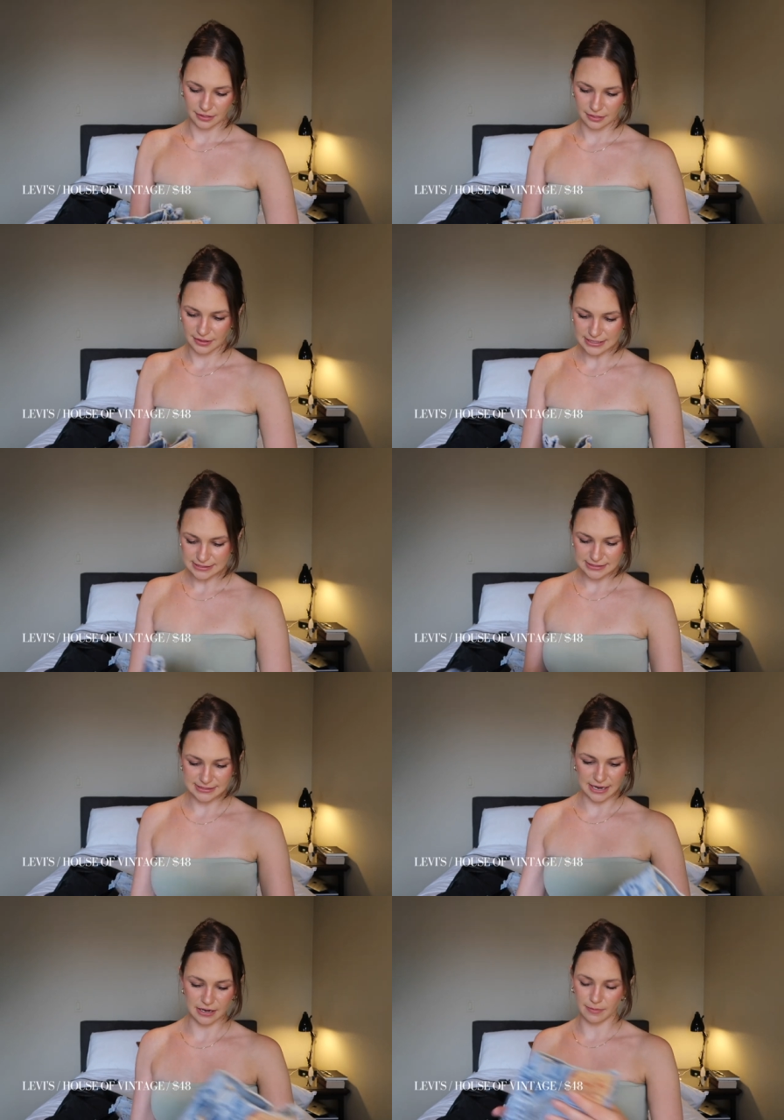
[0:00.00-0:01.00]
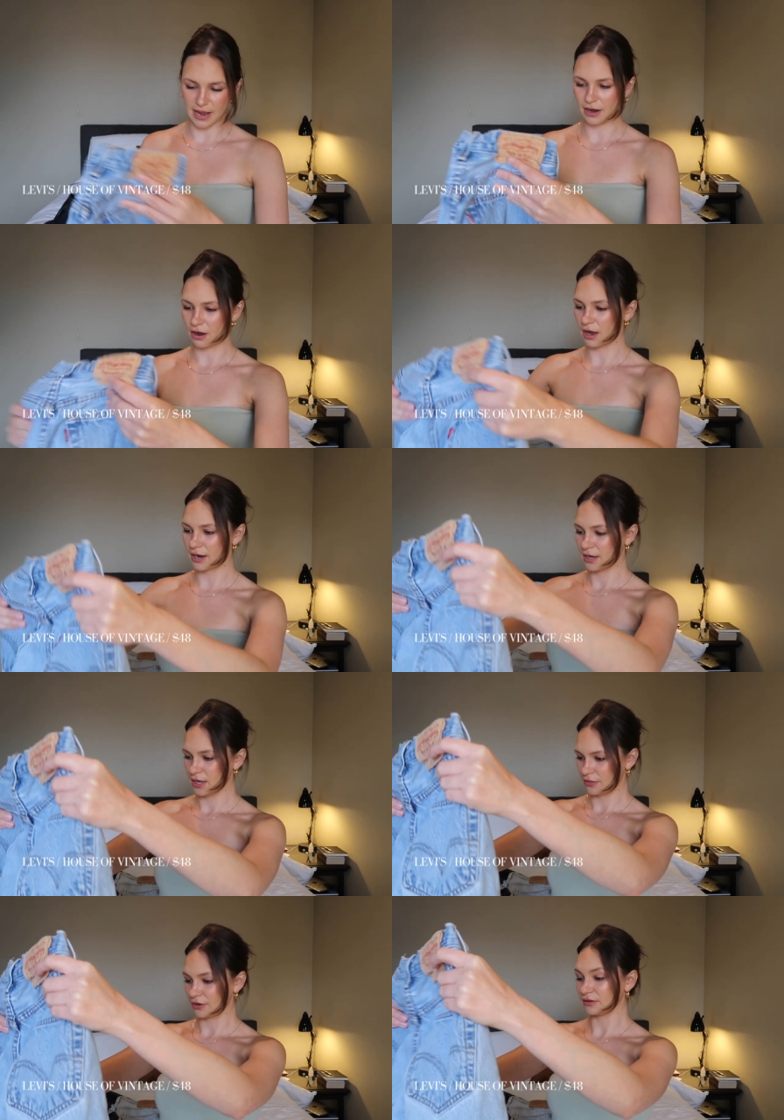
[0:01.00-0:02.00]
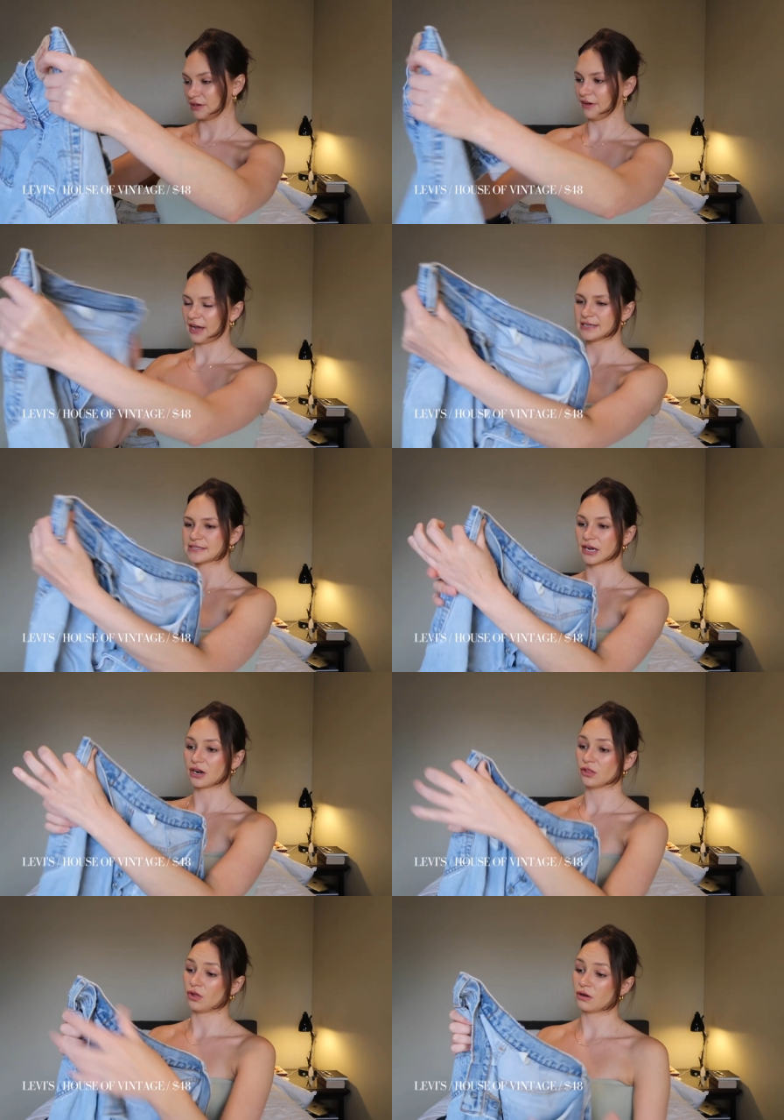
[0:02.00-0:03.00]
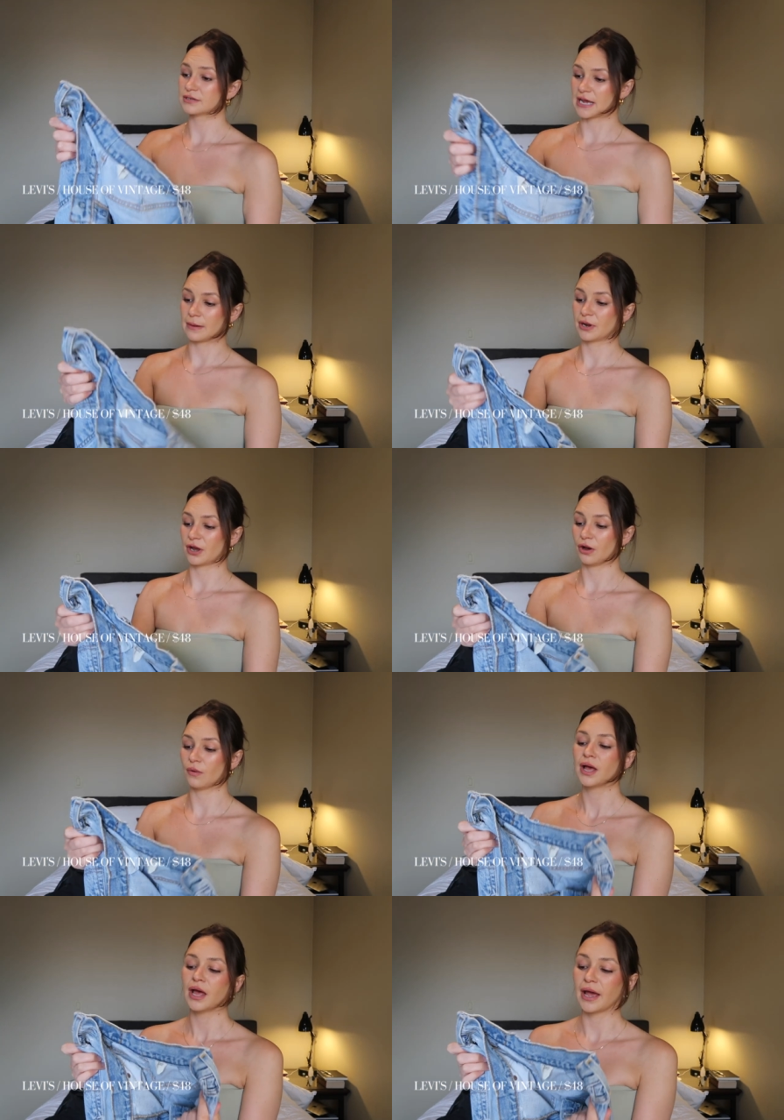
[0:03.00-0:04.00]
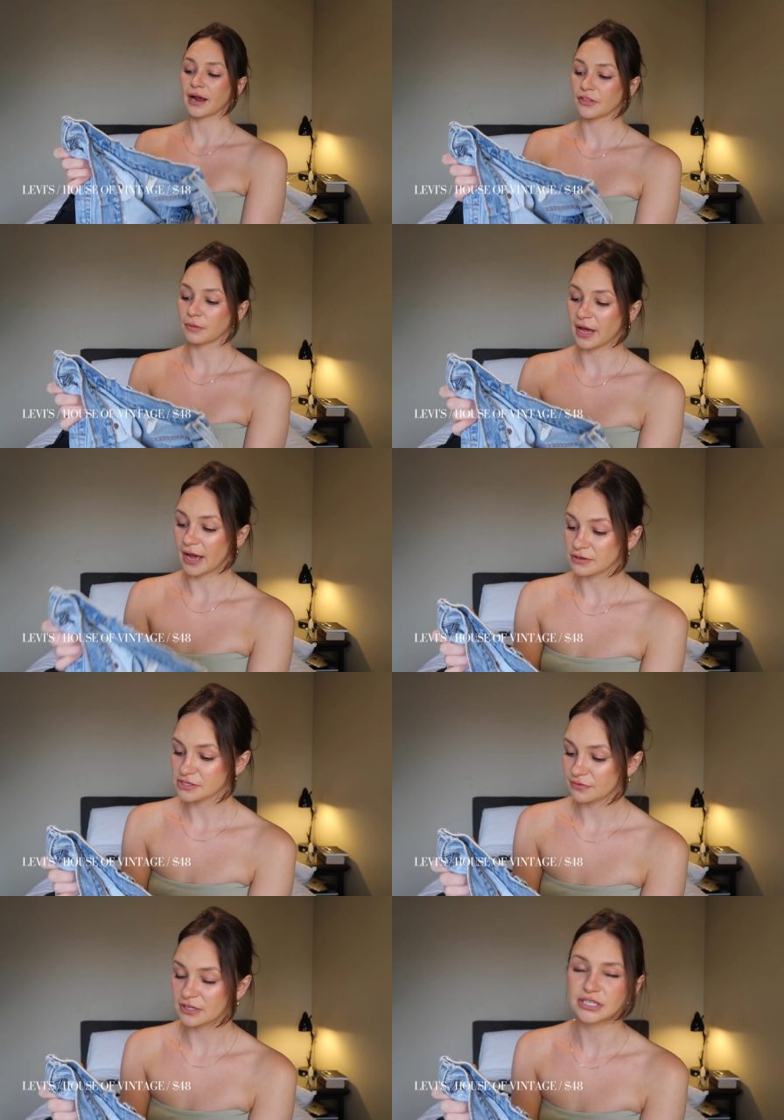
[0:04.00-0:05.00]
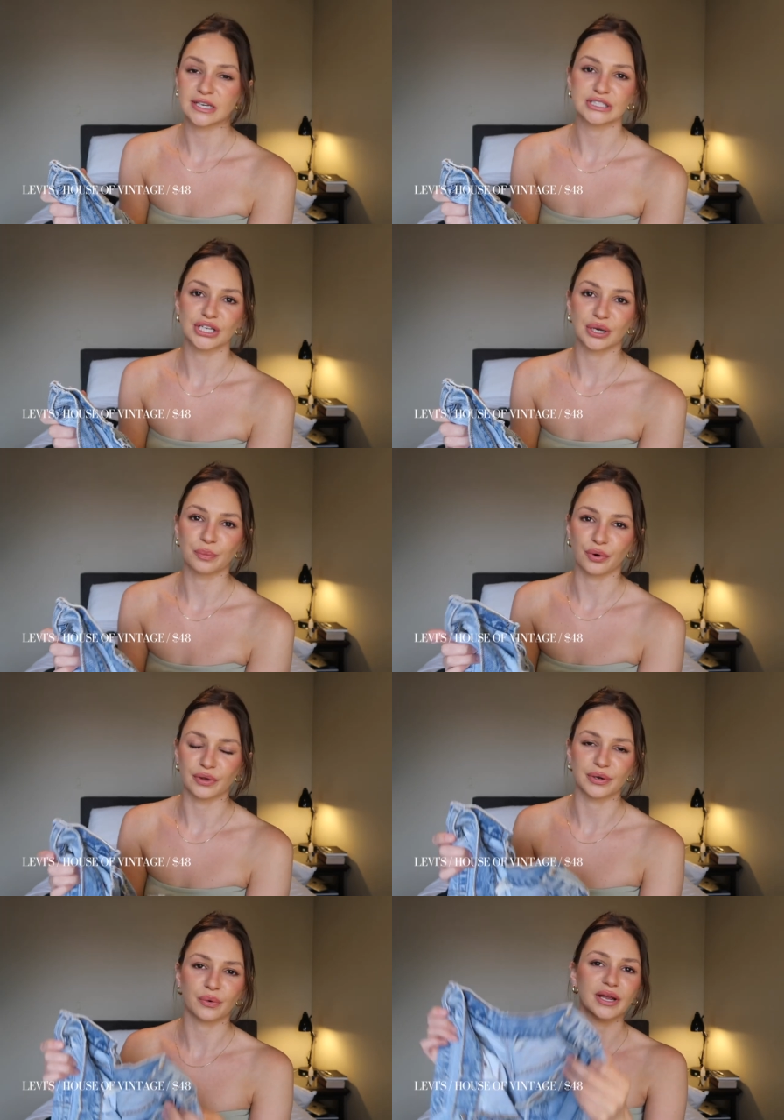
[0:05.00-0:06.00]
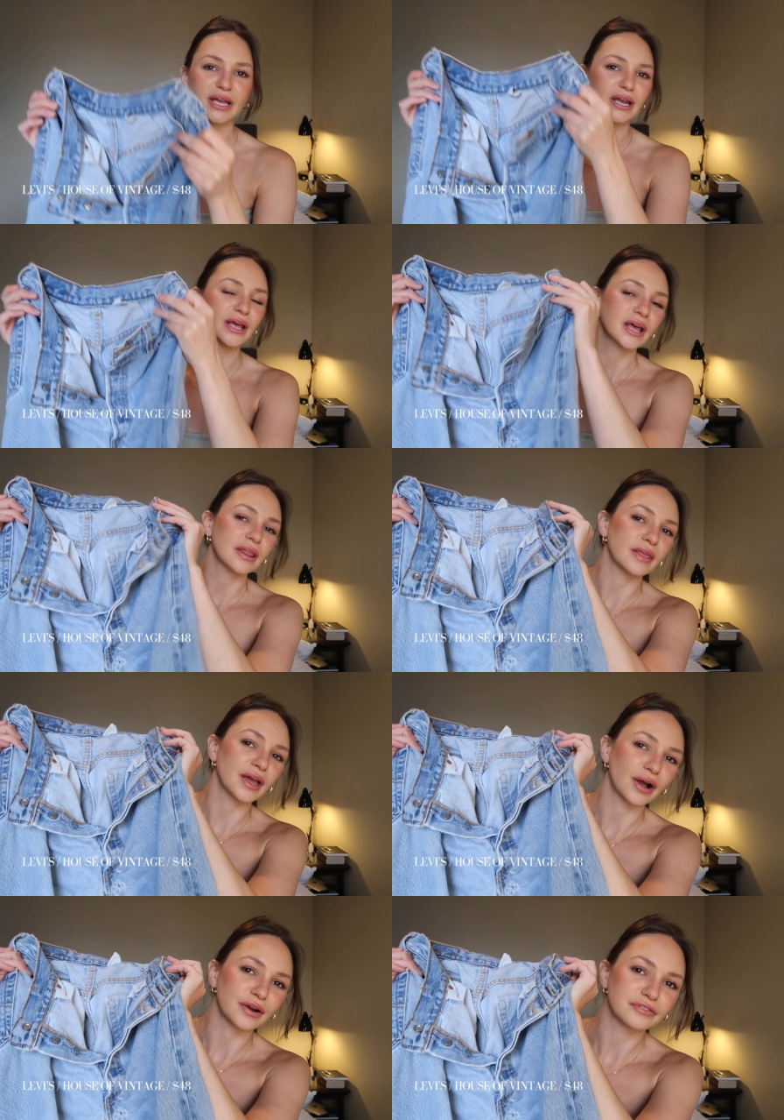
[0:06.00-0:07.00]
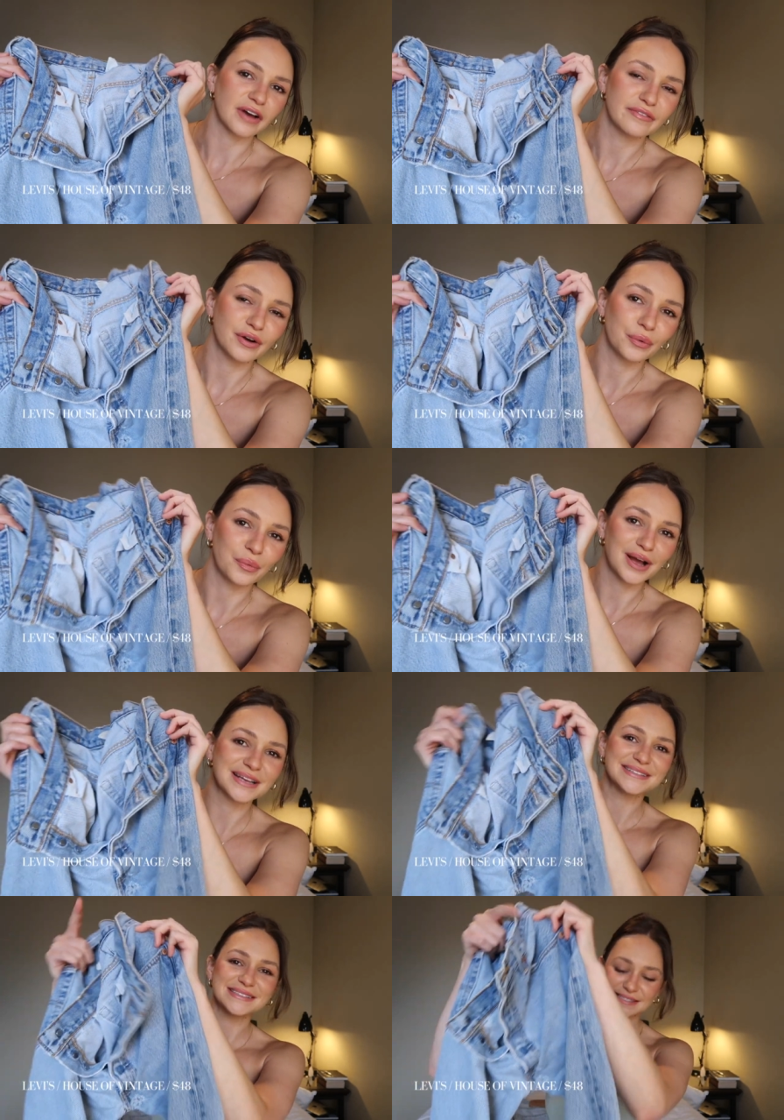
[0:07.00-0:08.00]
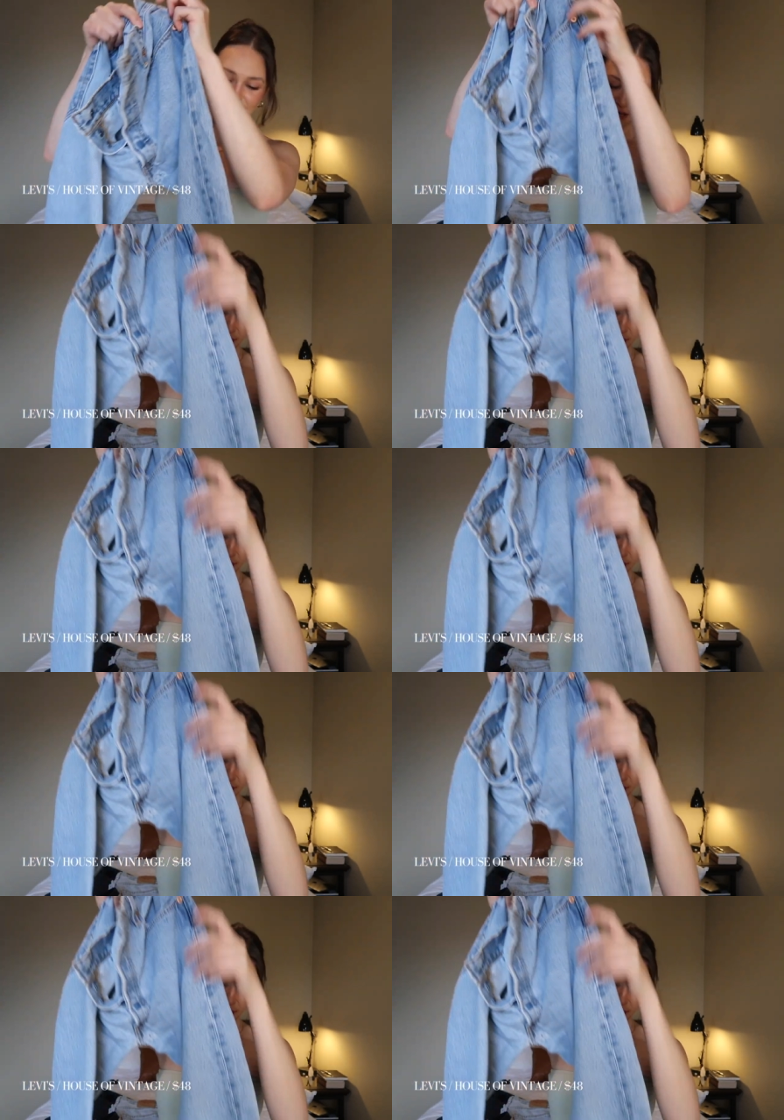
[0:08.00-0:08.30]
This denim I got, they're Levi's. I got a long time ago. I got them at House of Vintage in Portland, Oregon. They are five oh ones.